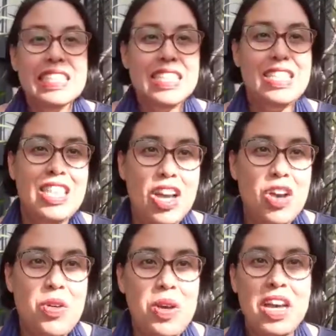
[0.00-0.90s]

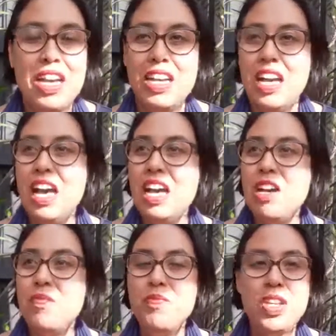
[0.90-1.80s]
So,
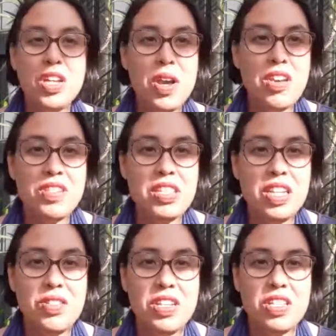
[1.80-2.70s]
I have a
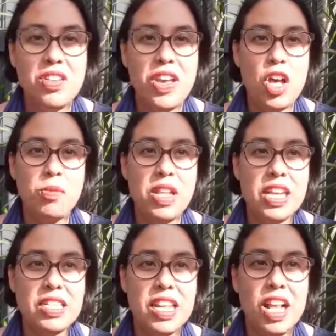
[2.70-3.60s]
series of
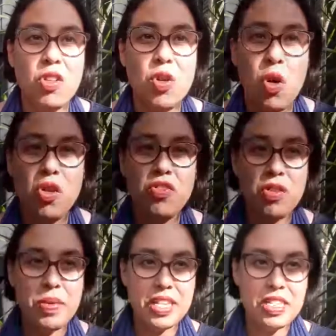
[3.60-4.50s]
helplines that I'll call for
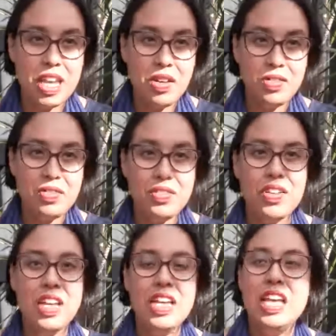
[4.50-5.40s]
myself.
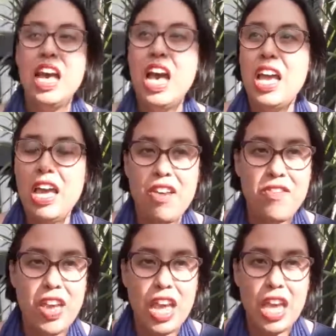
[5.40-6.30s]
I
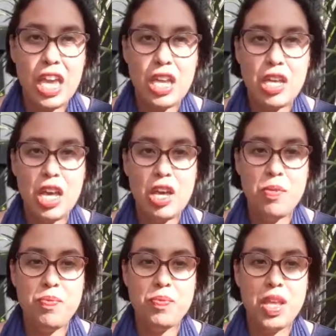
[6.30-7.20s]
have a
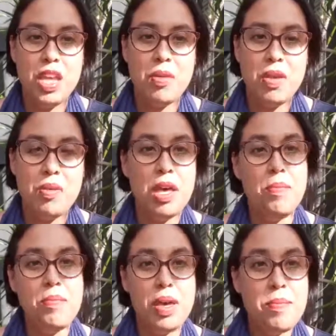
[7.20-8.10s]

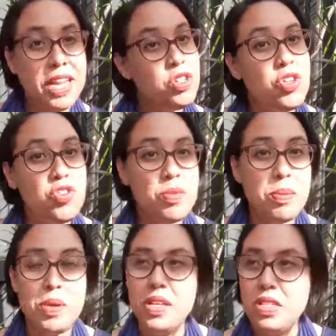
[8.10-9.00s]
mentor for my
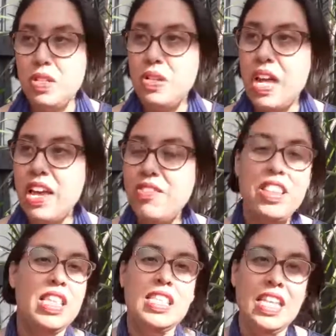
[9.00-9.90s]
personal life.
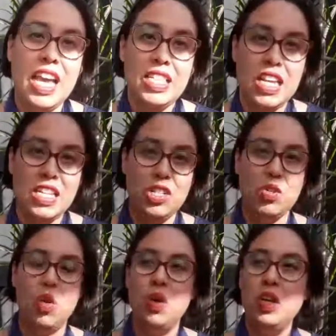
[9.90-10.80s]
In this case, I didn't
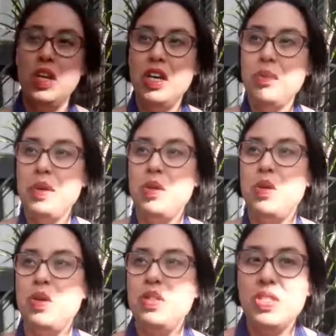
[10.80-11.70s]
call her
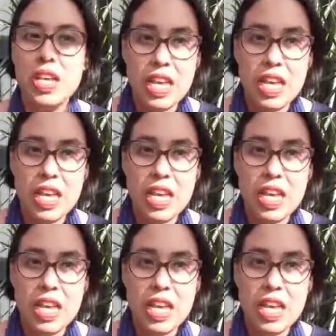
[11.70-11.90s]
because